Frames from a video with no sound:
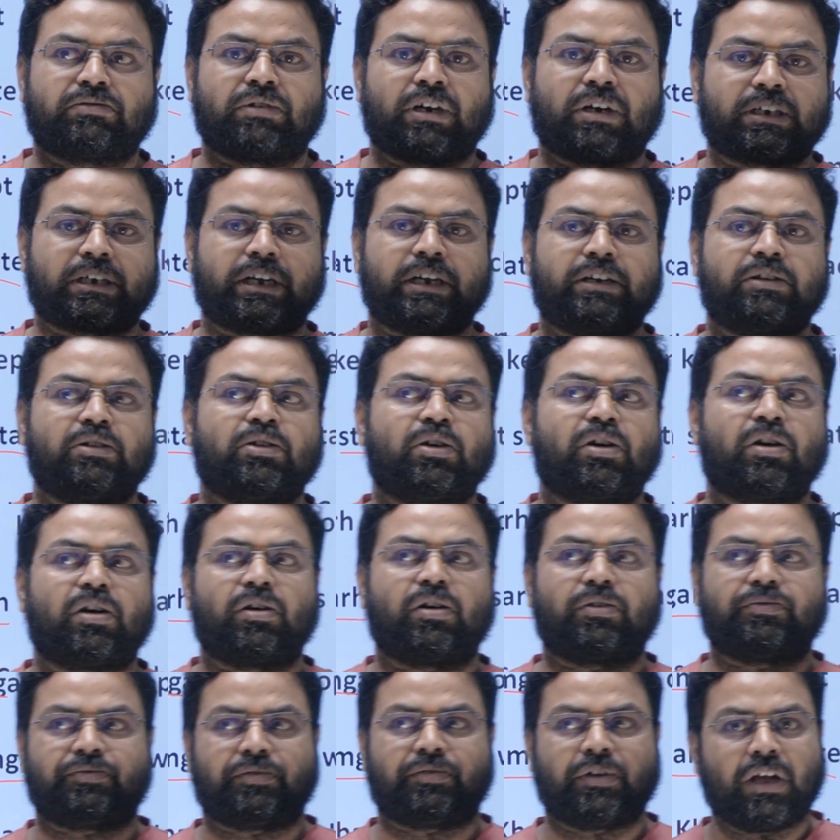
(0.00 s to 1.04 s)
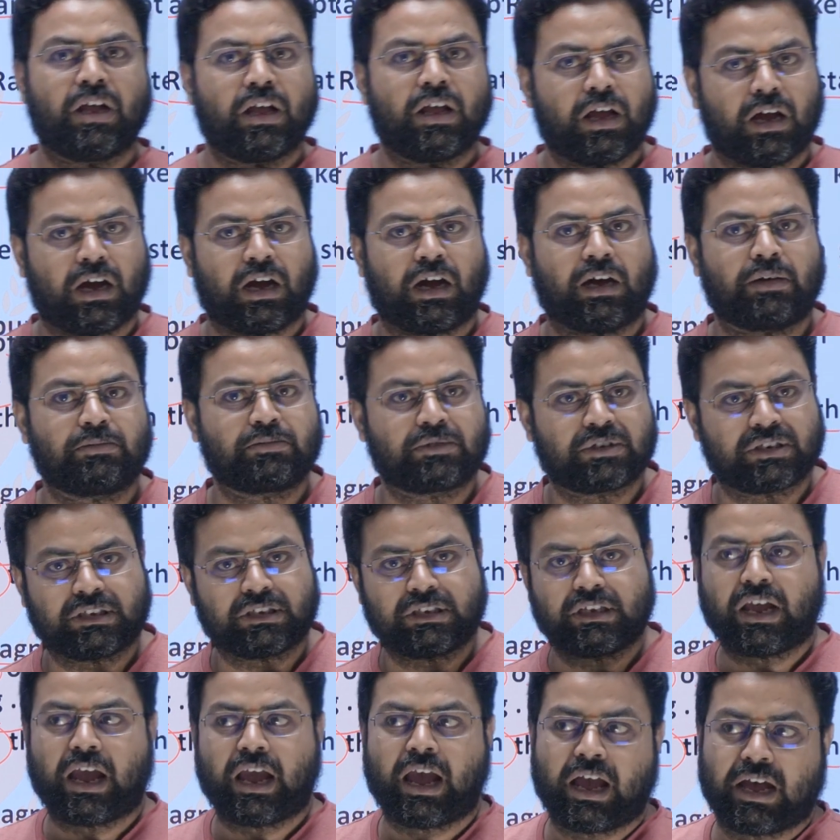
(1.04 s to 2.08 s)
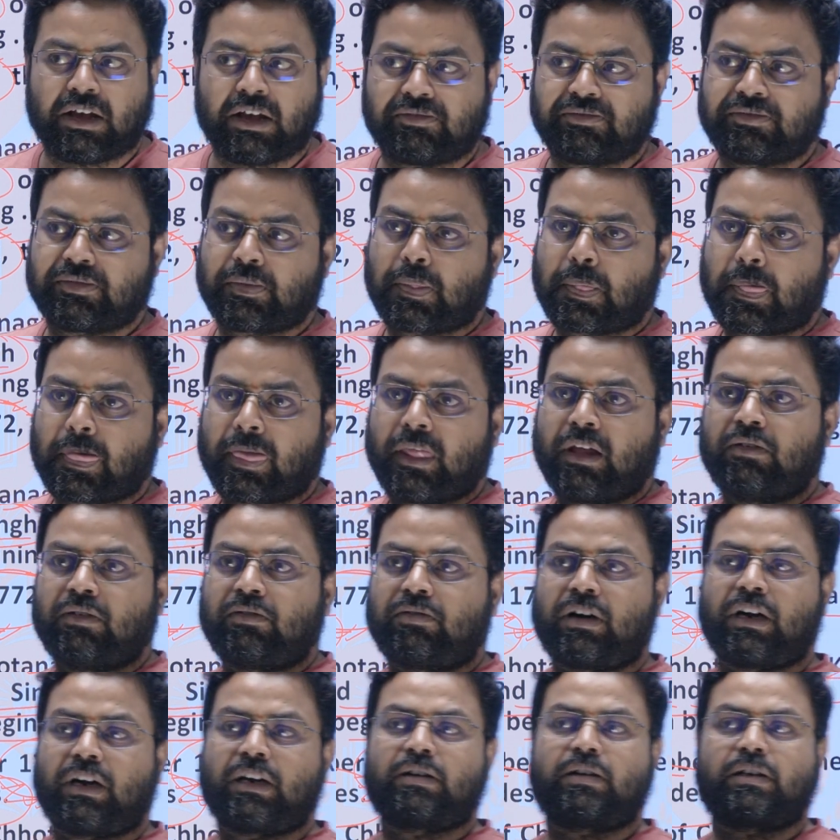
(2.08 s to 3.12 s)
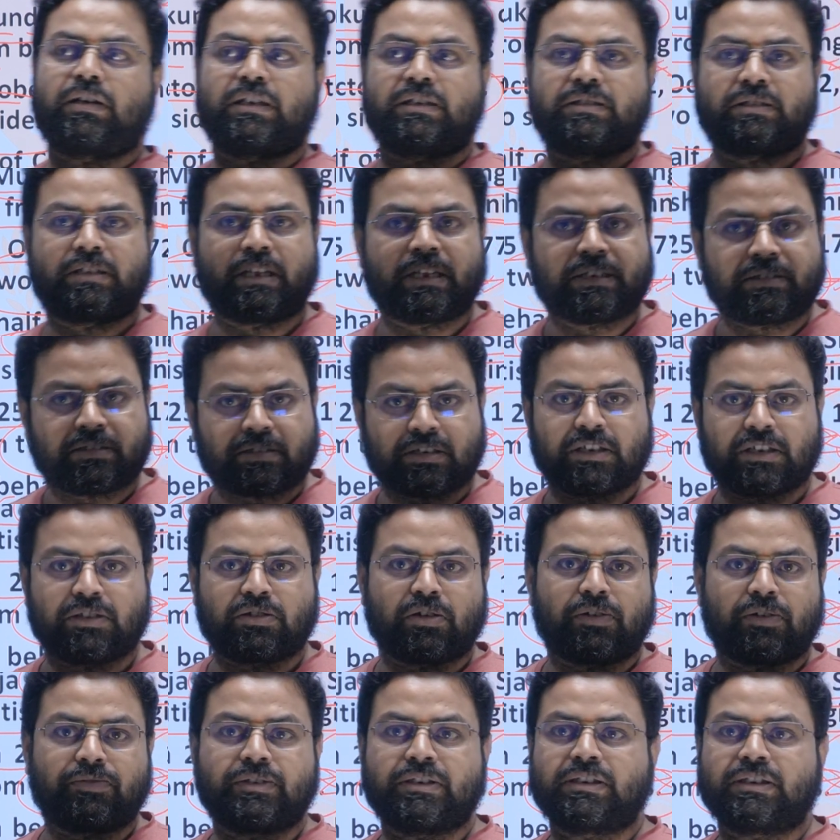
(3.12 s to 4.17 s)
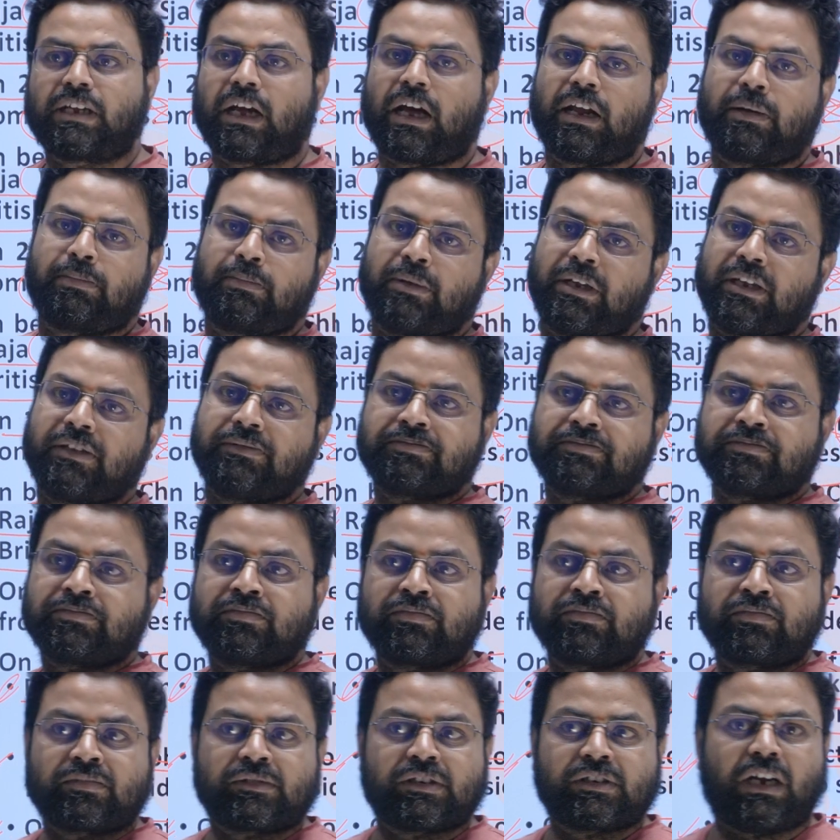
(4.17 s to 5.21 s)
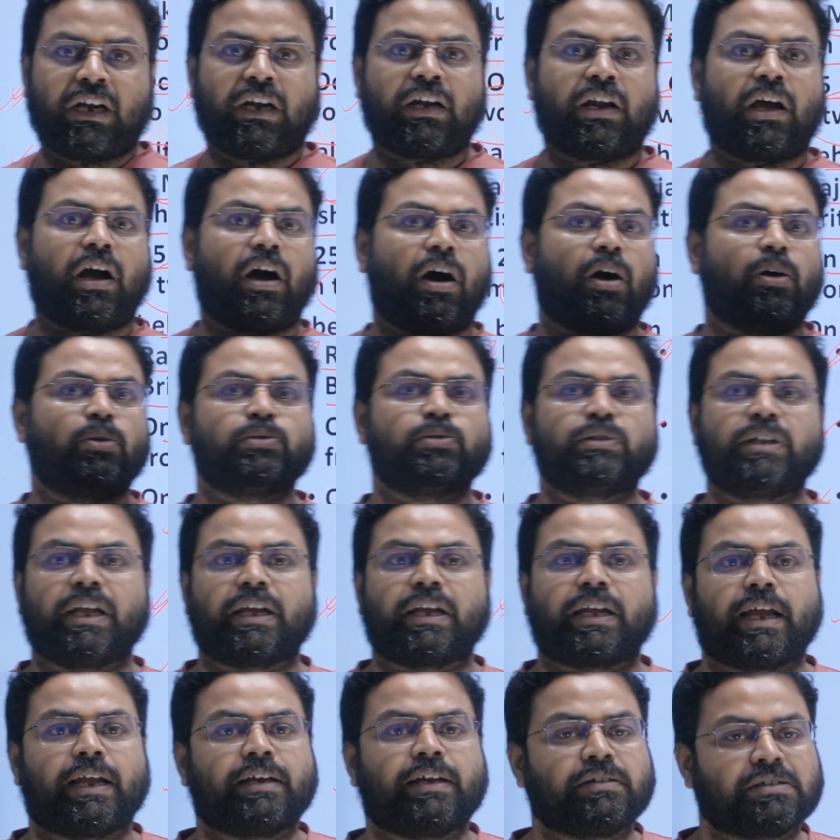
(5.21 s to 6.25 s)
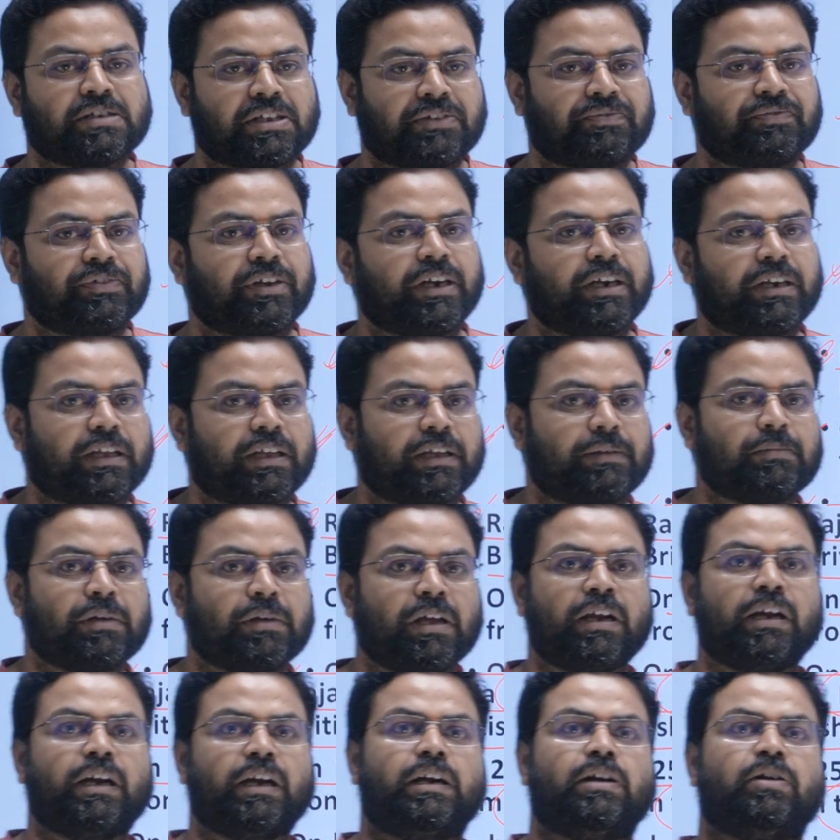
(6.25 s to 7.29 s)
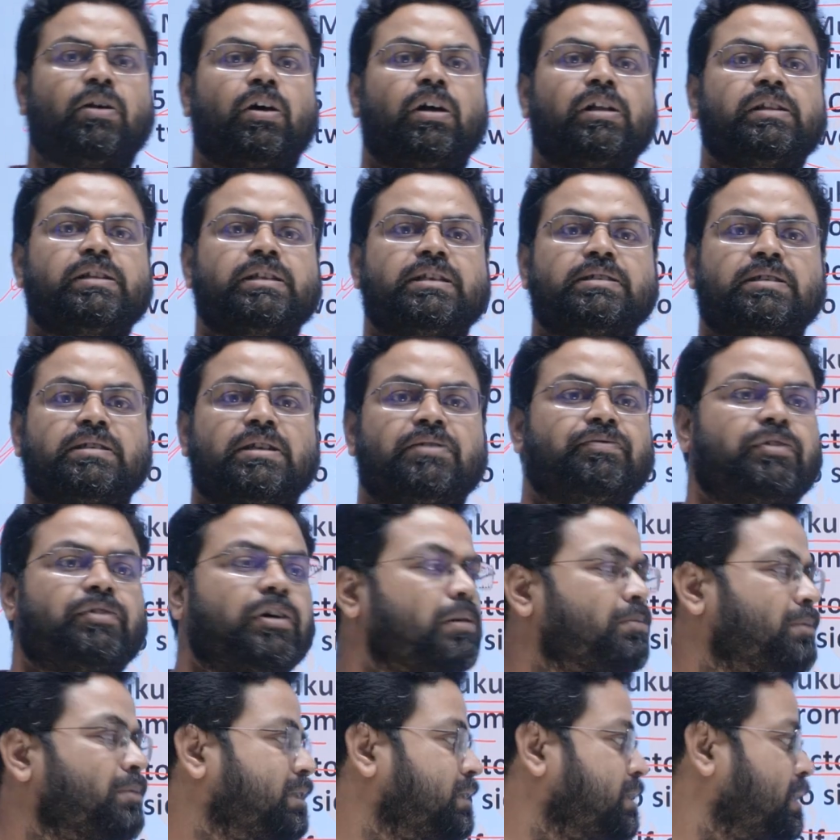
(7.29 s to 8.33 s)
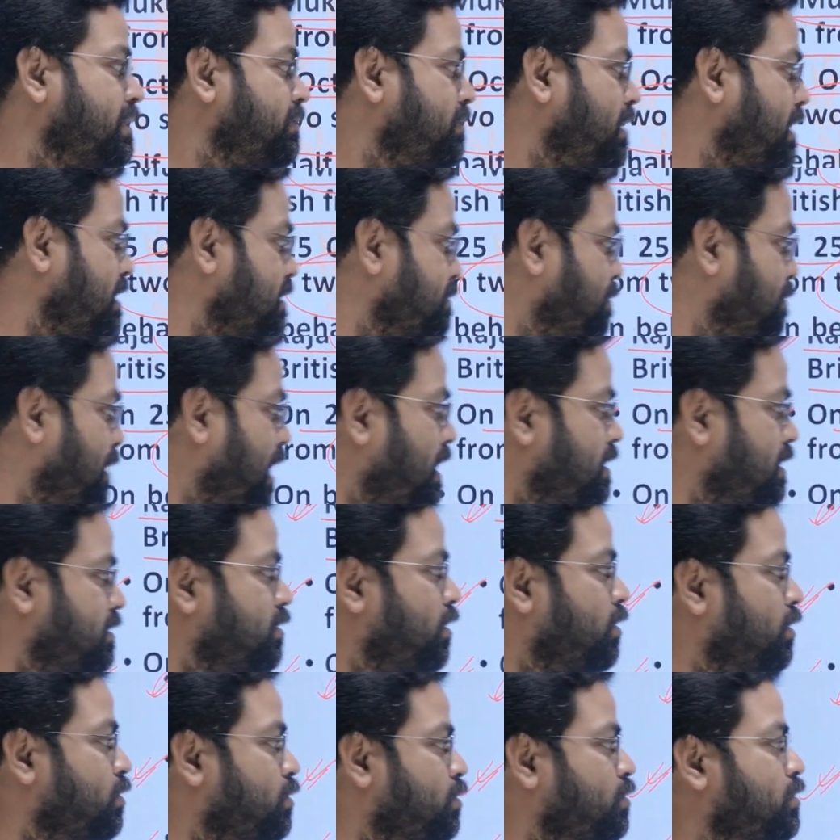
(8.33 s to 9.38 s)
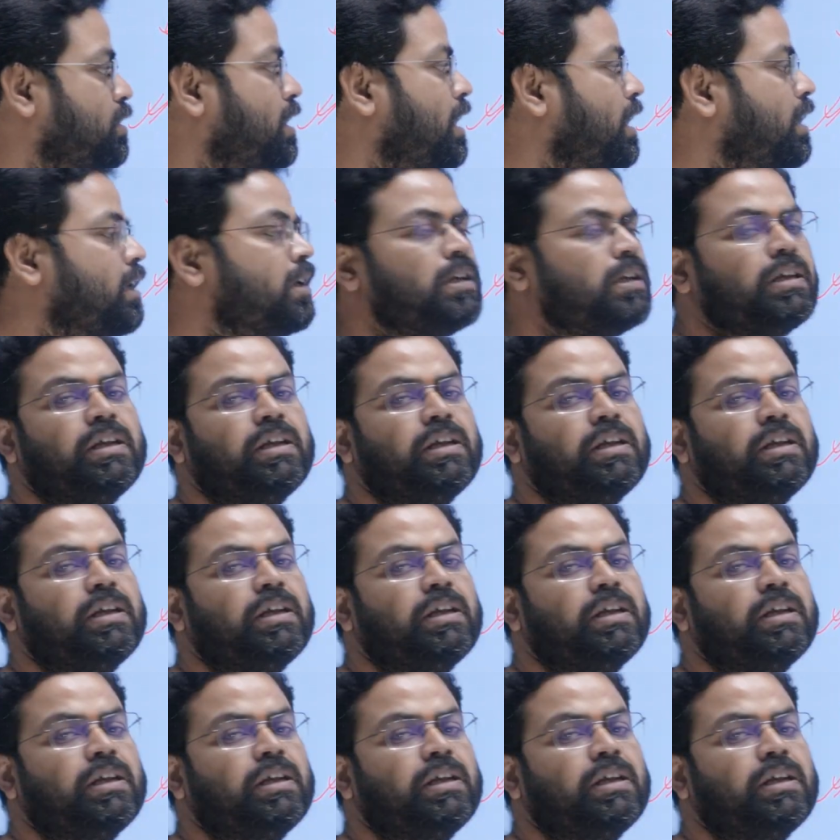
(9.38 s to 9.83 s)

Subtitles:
what kind of arms he have, what is the strength of his army and how they can defeat him, and all this information was passed on to the